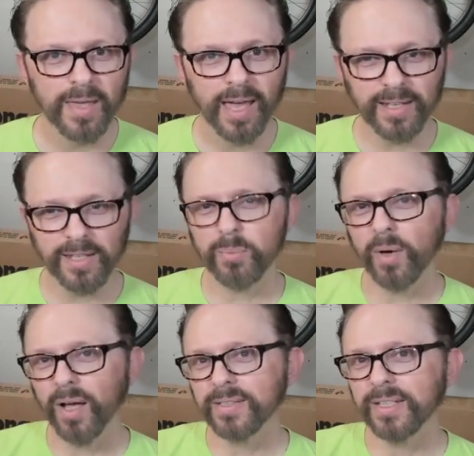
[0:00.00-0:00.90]
And in the
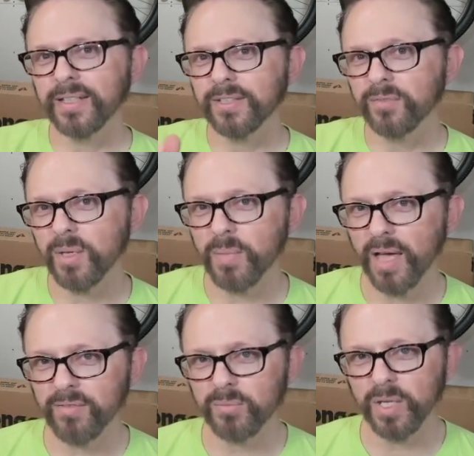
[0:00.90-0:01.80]
process of them
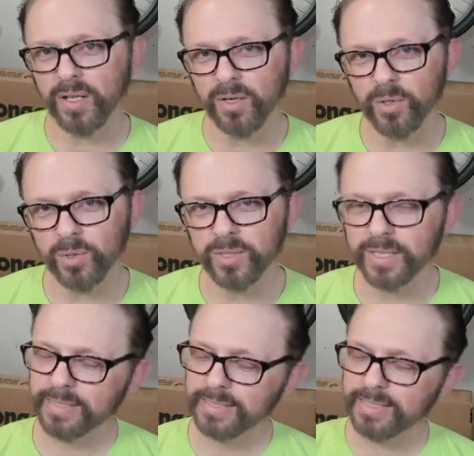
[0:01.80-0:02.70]
having me on hold,
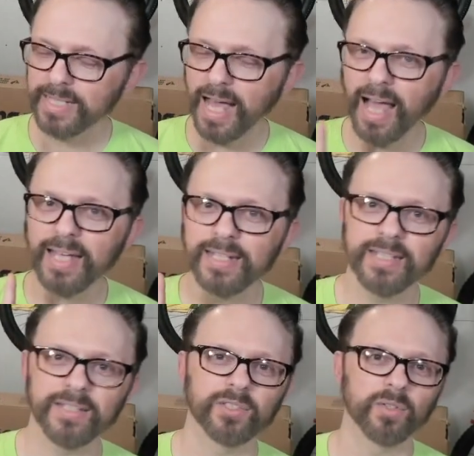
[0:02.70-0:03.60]
an
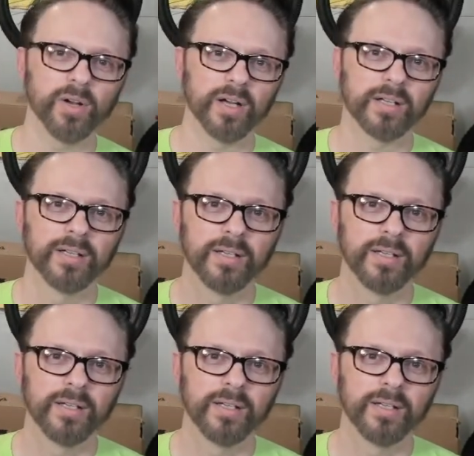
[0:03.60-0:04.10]
idea struck.